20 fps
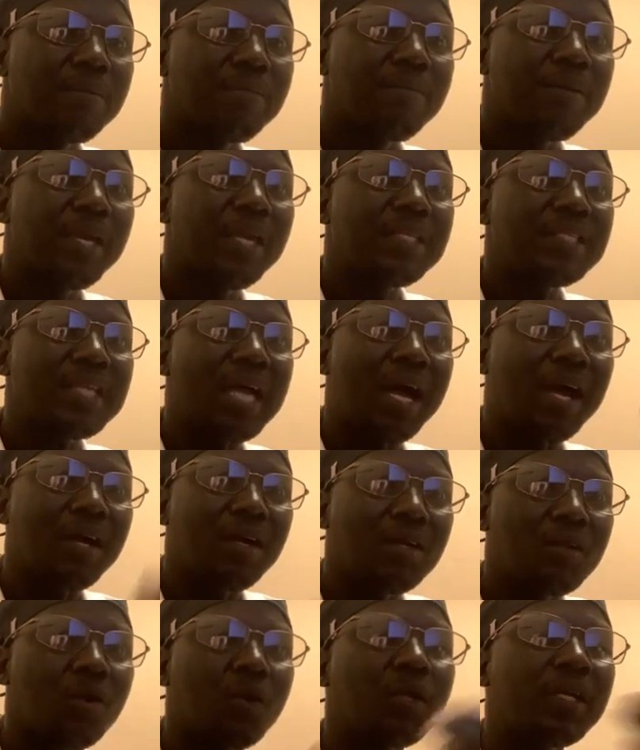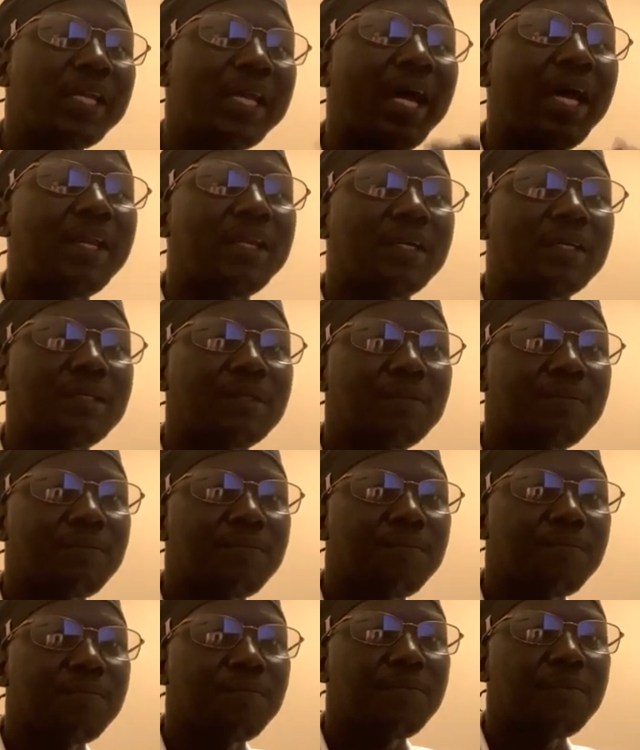Me chang nung liada.
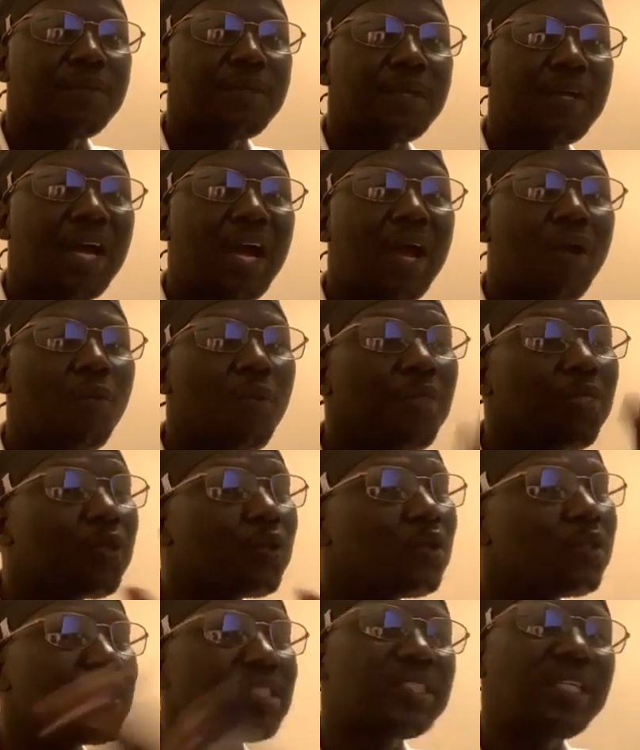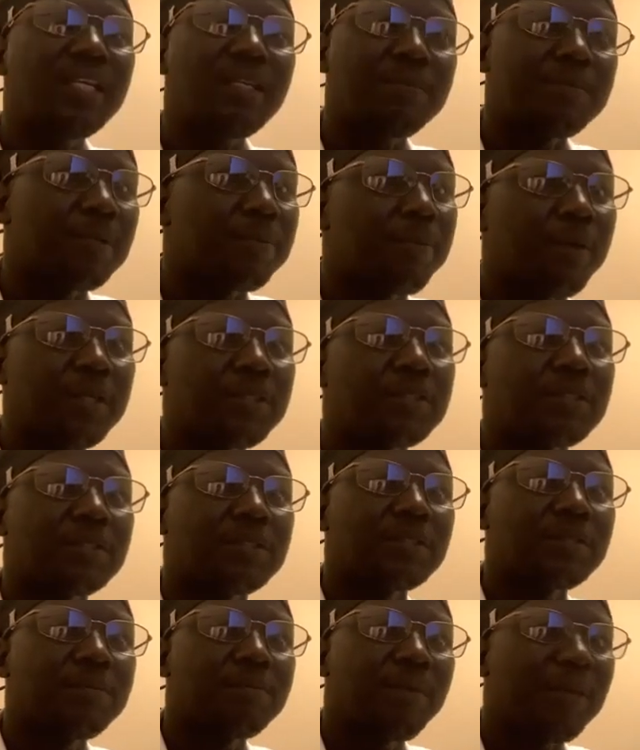I went through a state of depression.
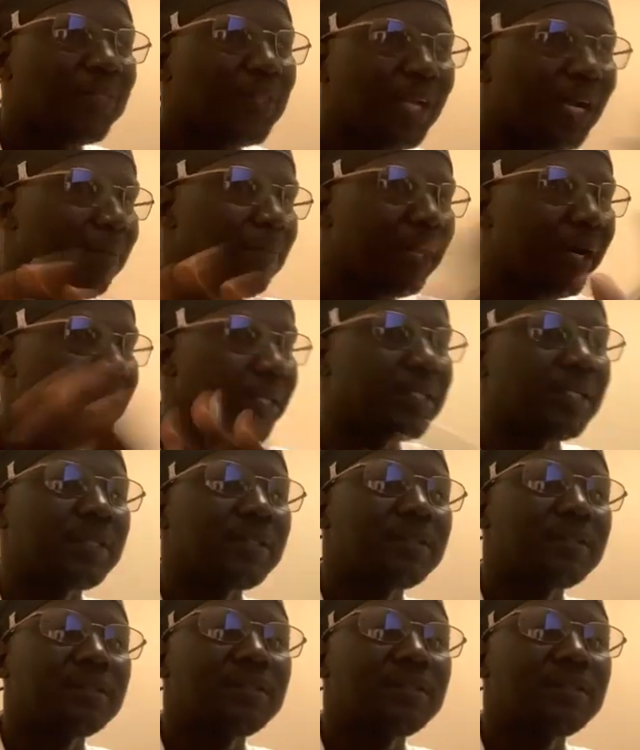But there am a